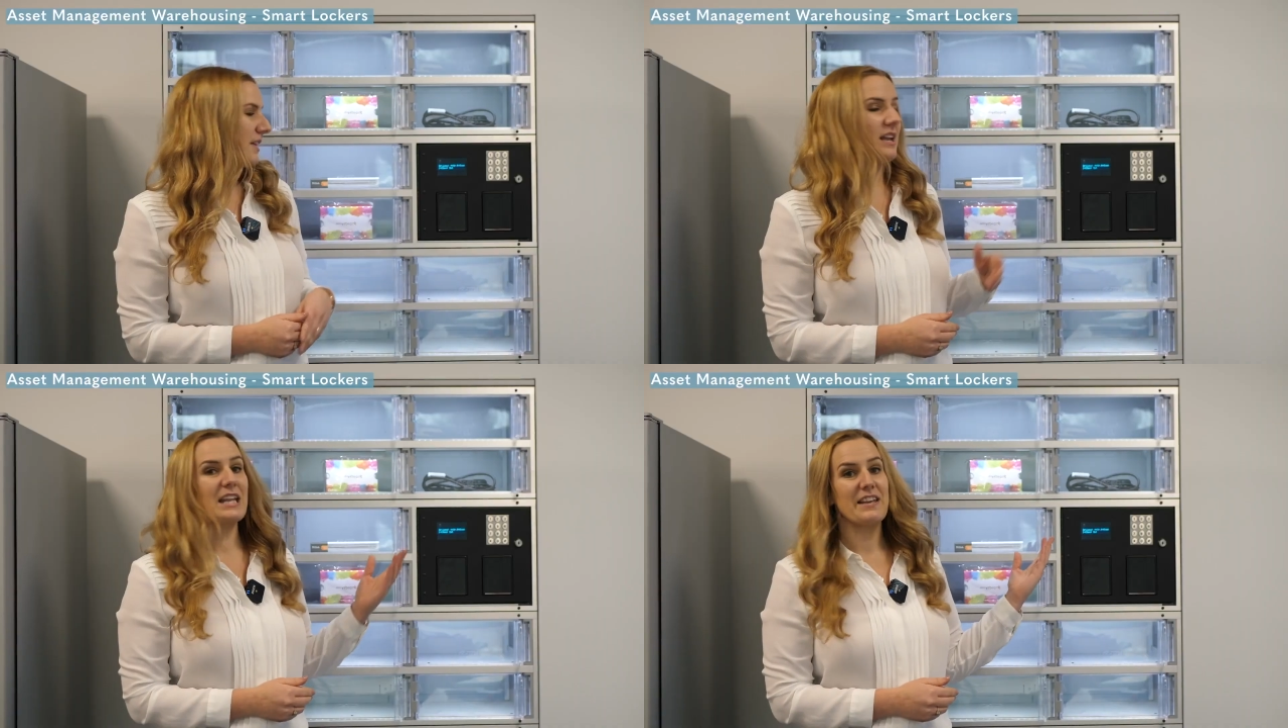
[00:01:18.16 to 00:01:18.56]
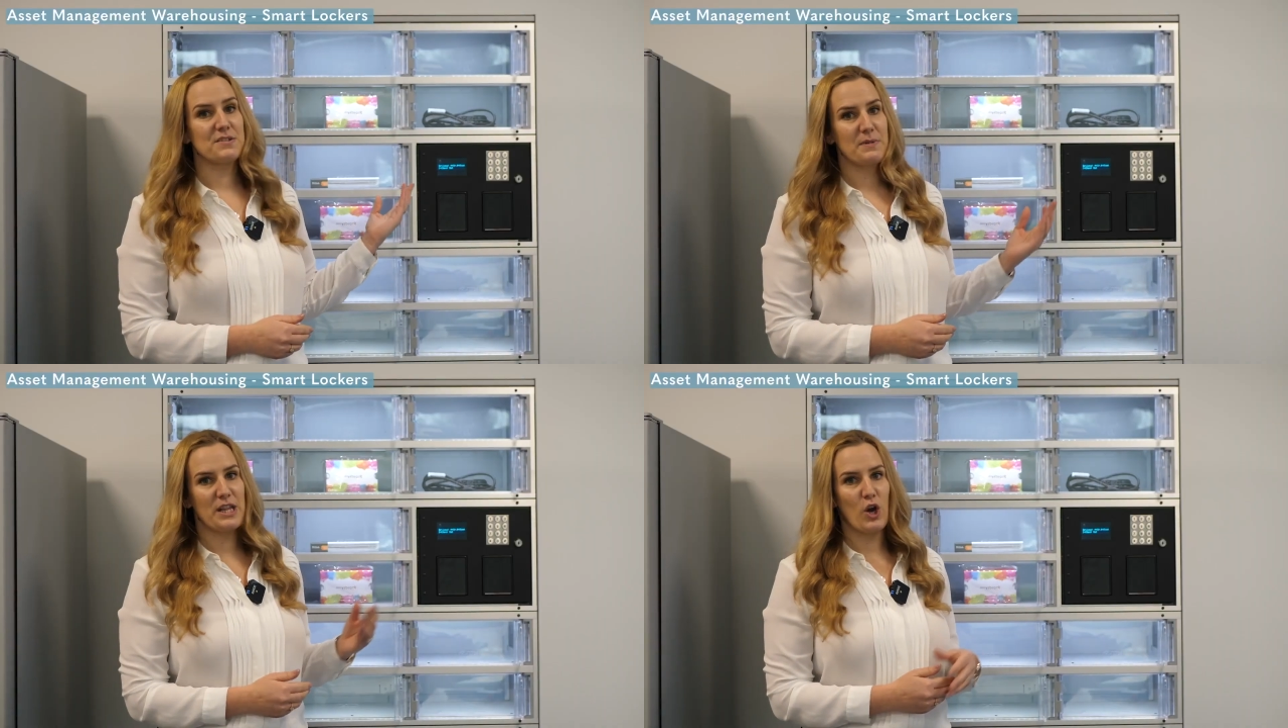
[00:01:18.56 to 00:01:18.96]
and then it
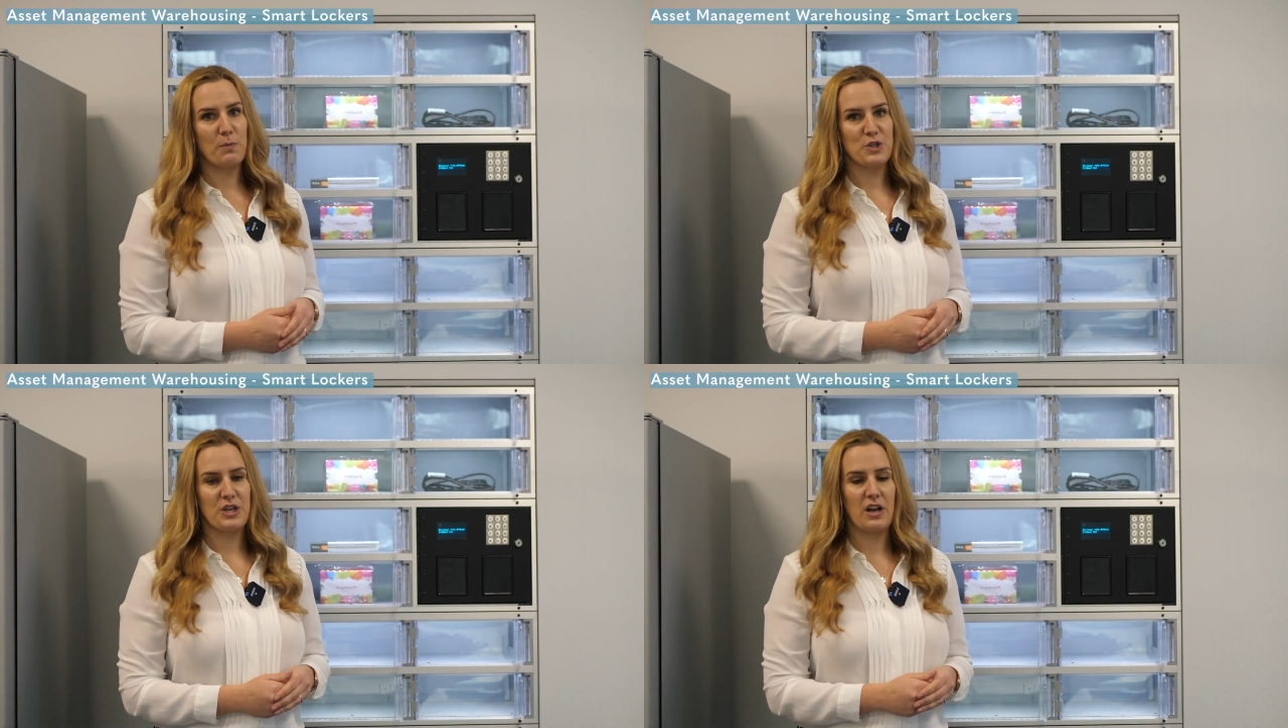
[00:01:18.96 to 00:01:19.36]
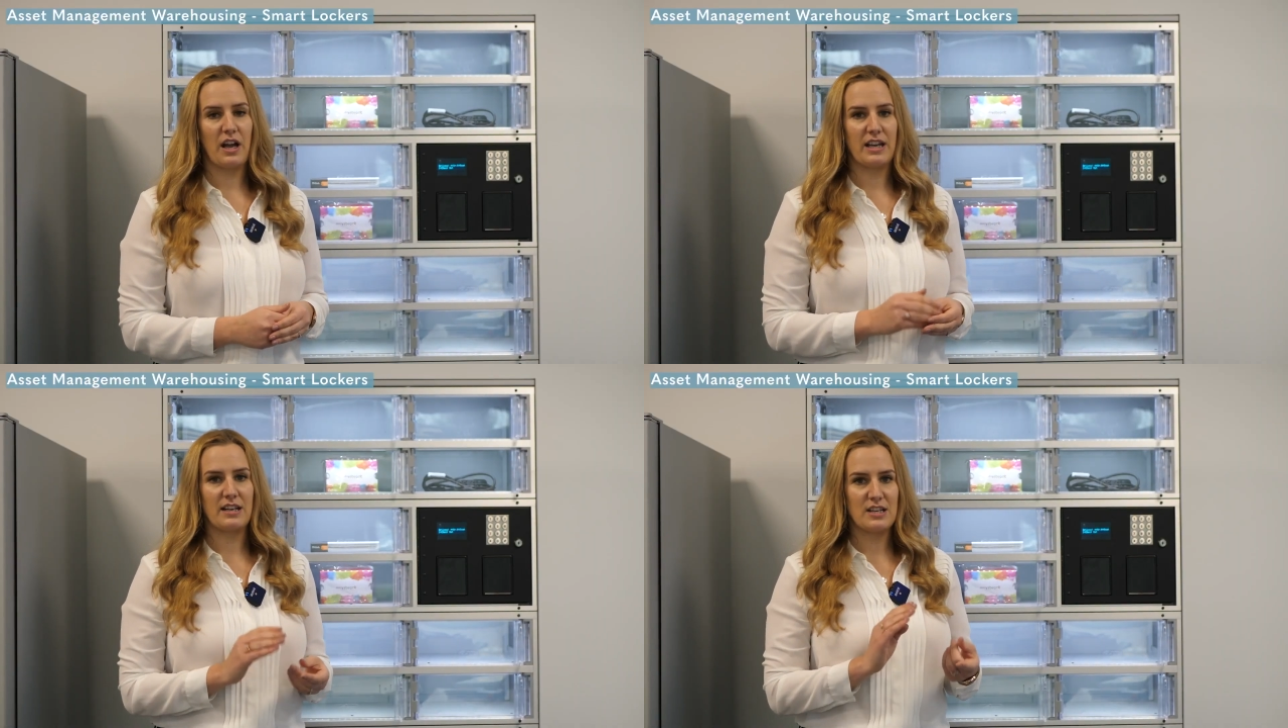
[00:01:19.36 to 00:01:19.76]
gives me the option.
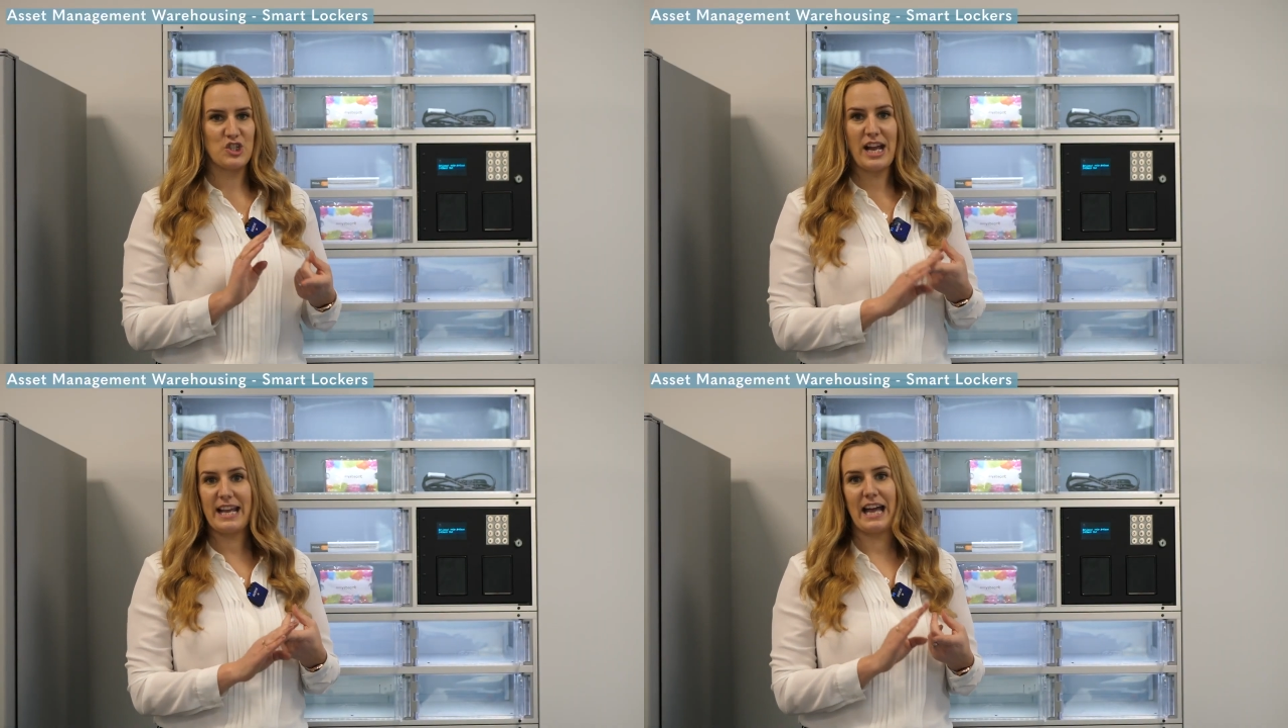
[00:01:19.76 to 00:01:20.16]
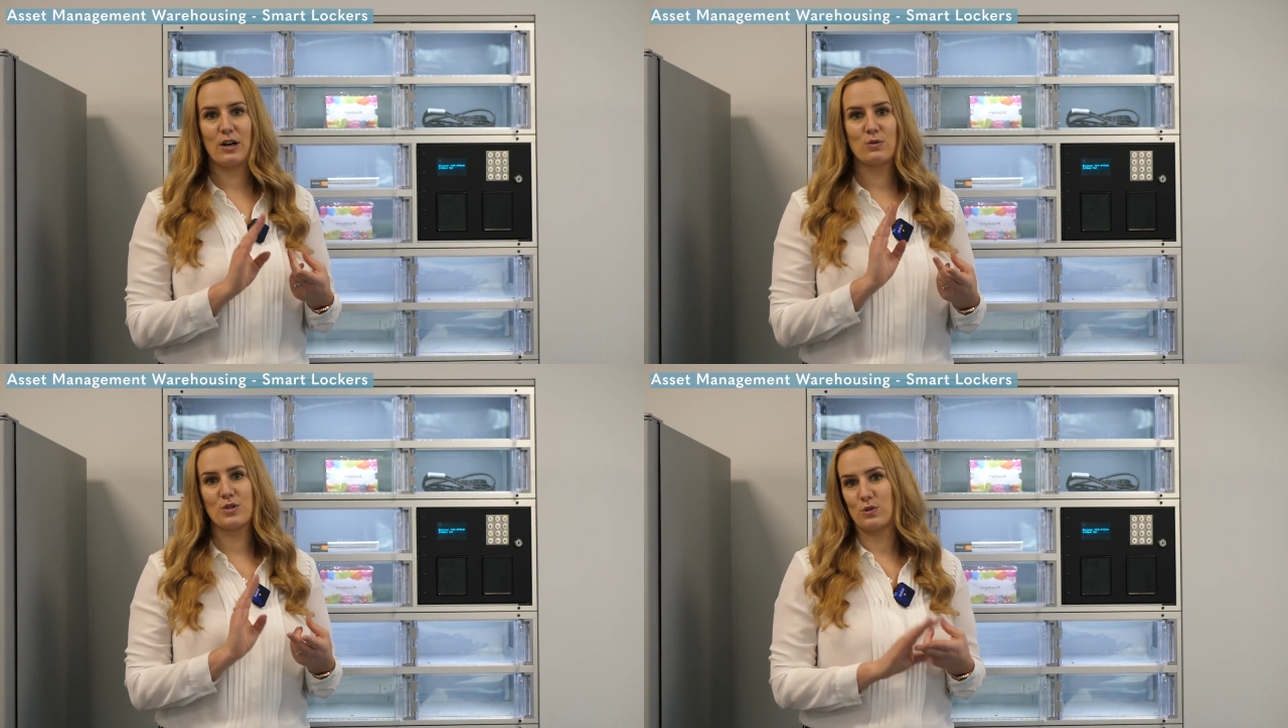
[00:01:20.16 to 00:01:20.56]
I can check
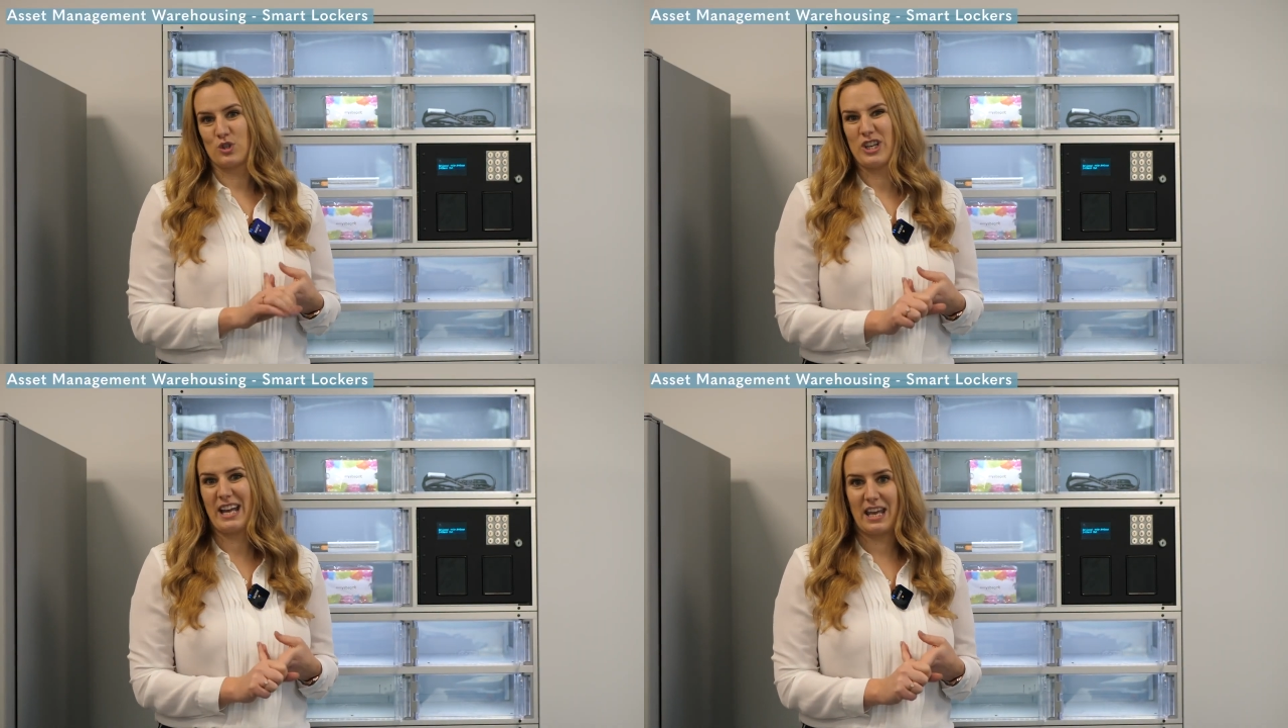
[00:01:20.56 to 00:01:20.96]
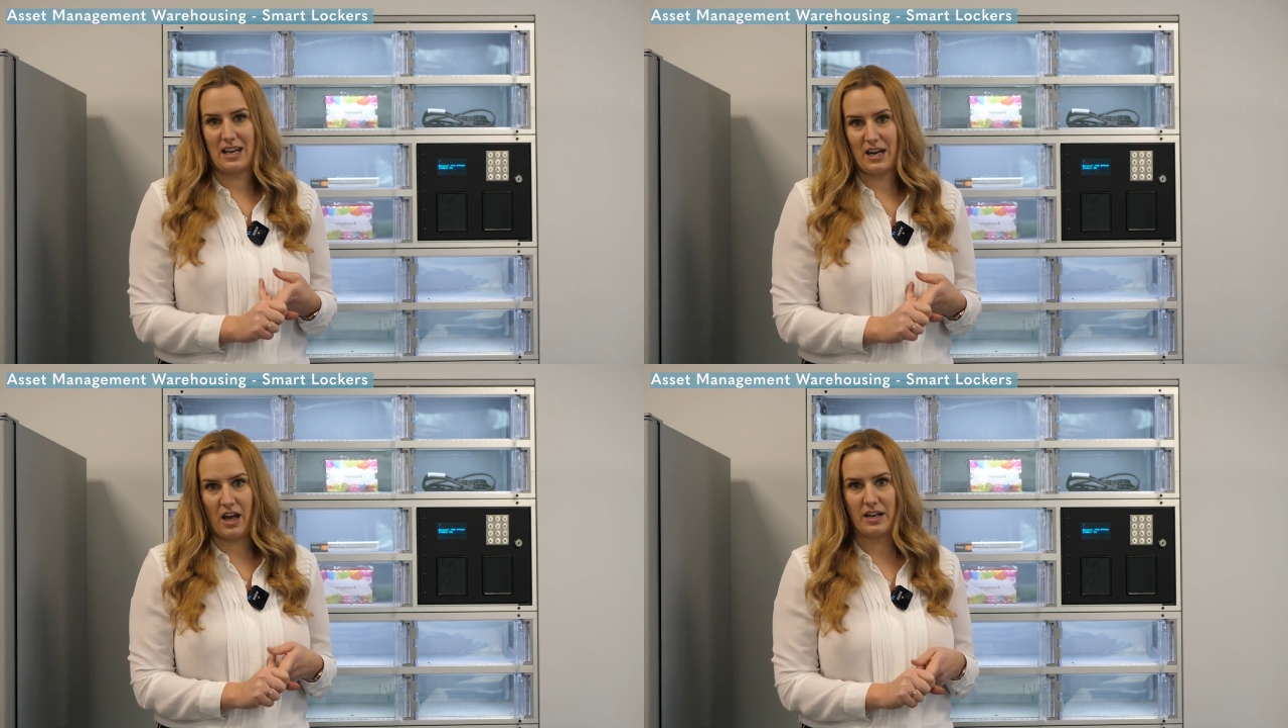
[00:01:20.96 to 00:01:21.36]
out or check
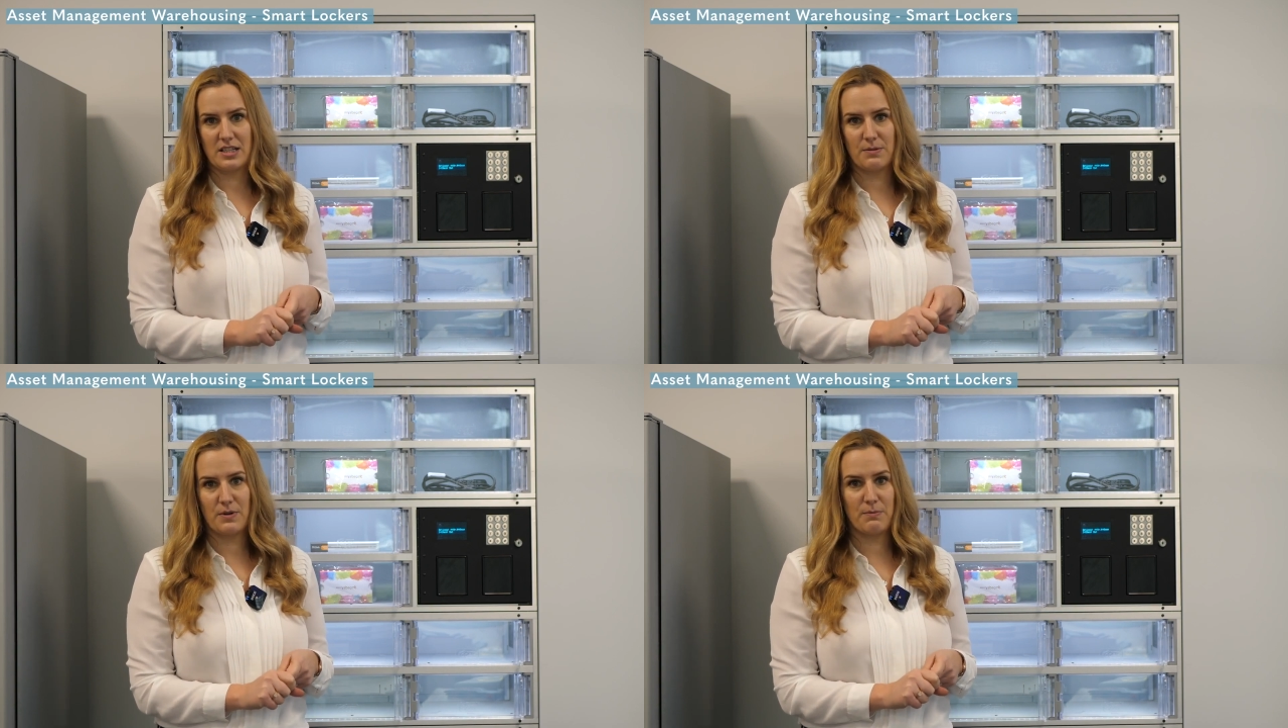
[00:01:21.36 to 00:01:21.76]
in an item,